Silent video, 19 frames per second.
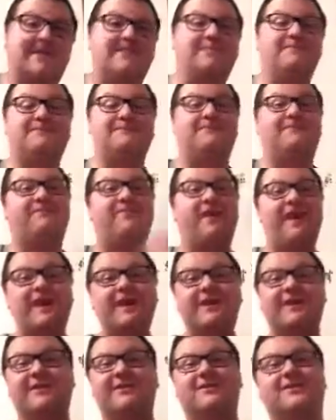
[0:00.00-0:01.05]
and
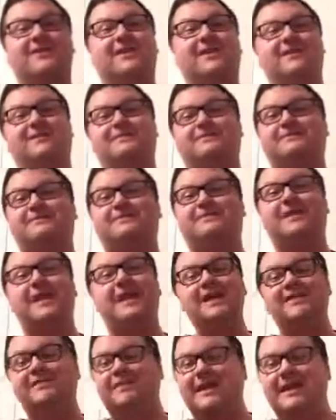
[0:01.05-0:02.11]
figures and
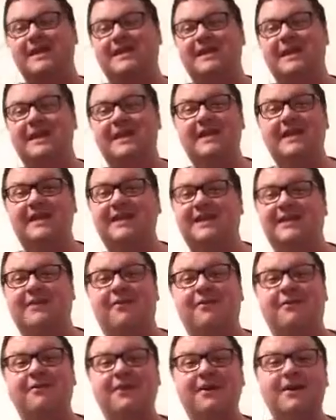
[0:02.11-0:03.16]
DVDs and
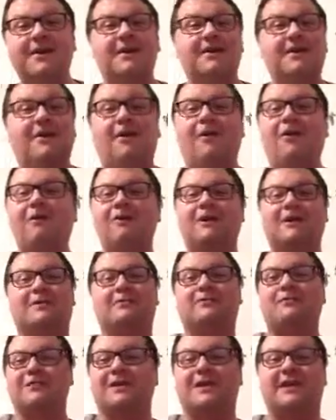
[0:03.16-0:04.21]
all
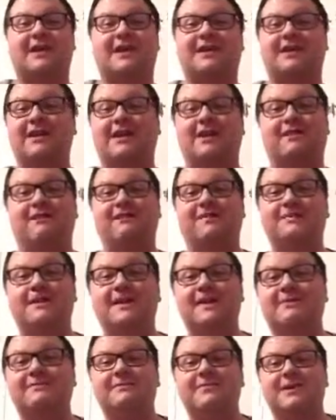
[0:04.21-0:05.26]
sorts of stuff. I
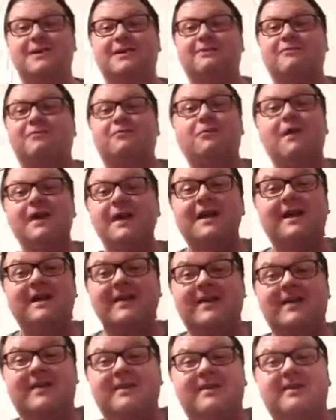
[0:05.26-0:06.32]
mean, it was just
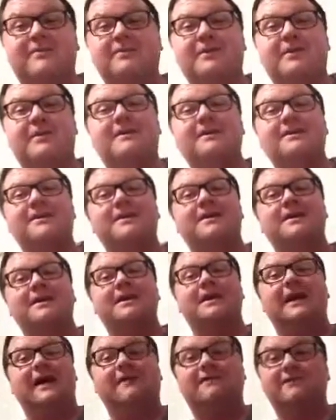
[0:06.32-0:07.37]
craziness, but
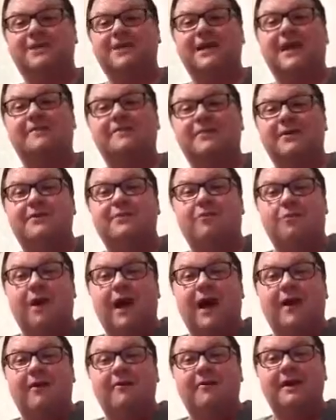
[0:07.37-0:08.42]
I haven't shopped there in a
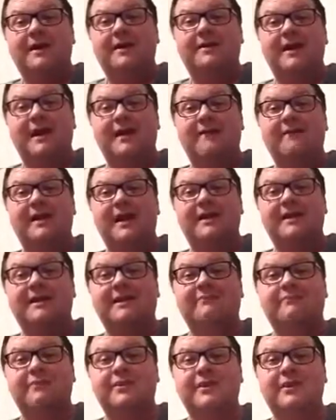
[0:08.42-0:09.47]
while. They haven't had
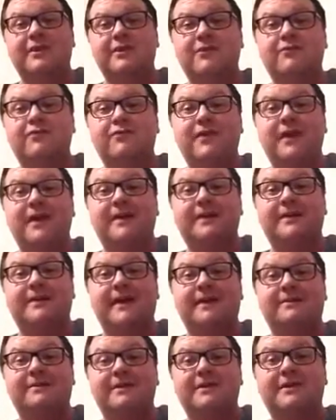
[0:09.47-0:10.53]
any really new things
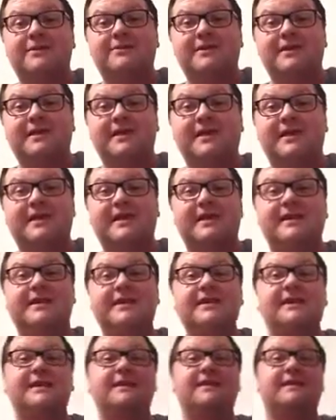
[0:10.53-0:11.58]
that I've been interested in.
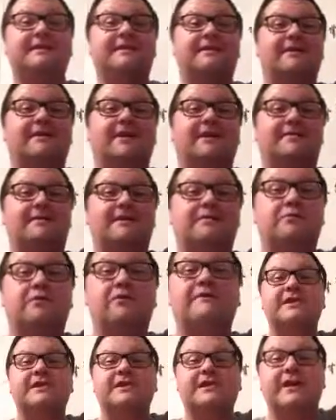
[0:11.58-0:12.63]
I'm
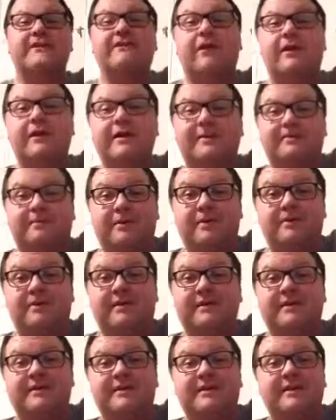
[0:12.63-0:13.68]
a Jeff Hardy
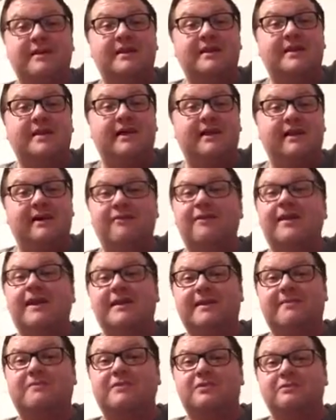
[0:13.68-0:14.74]
person, and they've
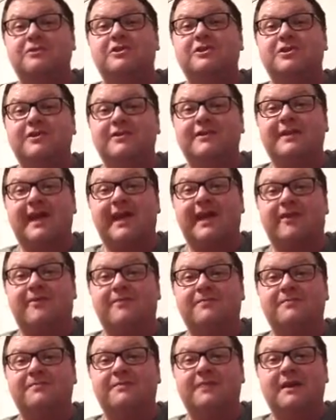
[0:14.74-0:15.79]
had some new shirts
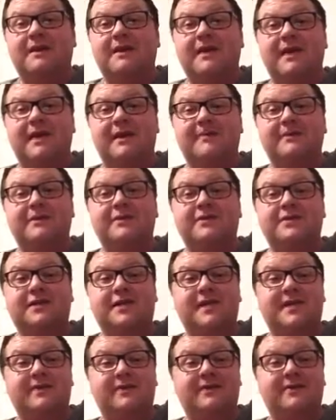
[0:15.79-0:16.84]
out, and I'm
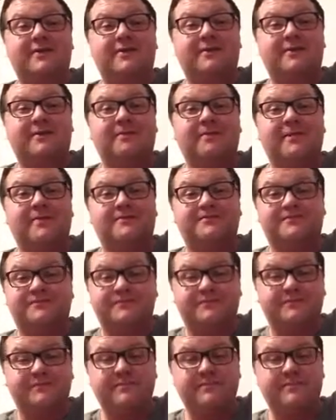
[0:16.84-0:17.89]
interested in those, but
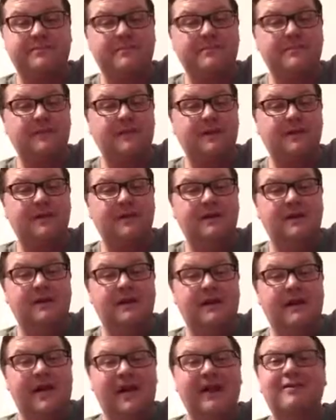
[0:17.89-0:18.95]

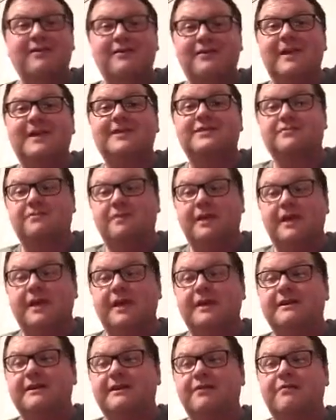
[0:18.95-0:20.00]
I had a little extra
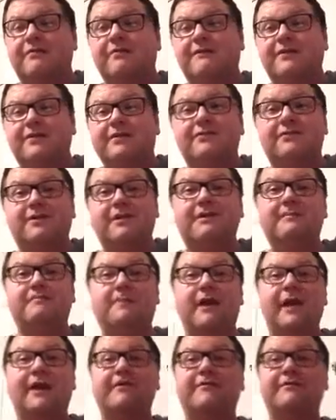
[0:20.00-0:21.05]
money, sold a few
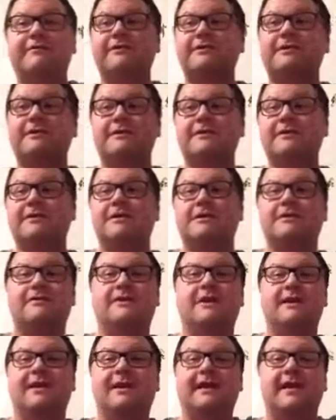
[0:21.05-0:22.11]
minor
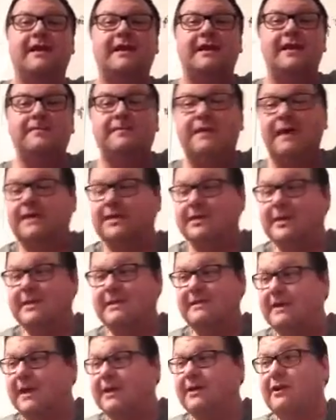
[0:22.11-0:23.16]
things on eBay.
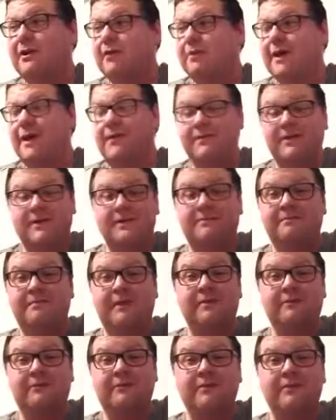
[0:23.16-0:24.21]
Just I go around
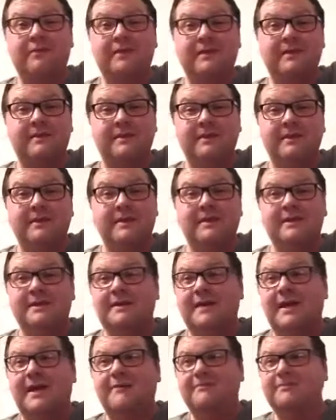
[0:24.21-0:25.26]
my room, and
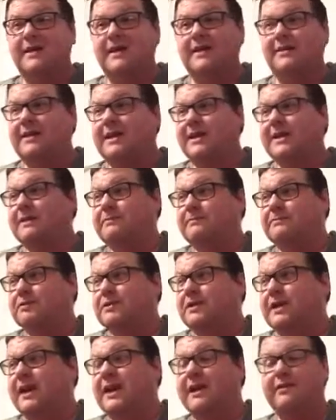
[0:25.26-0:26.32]
not anything in
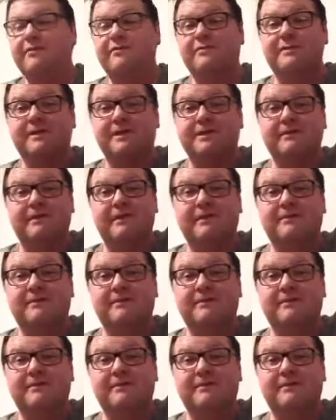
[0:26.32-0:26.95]
particular, but